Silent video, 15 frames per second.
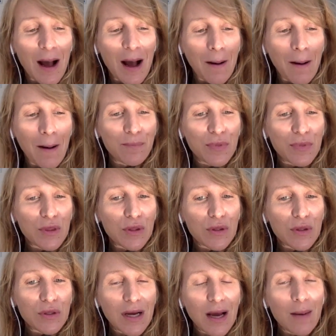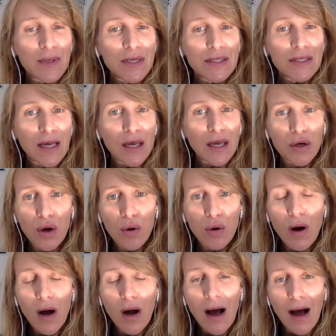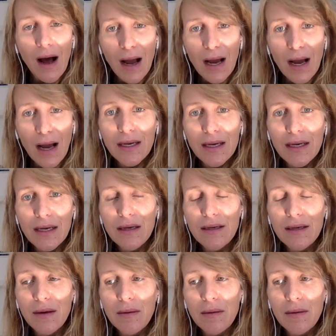to come and say, I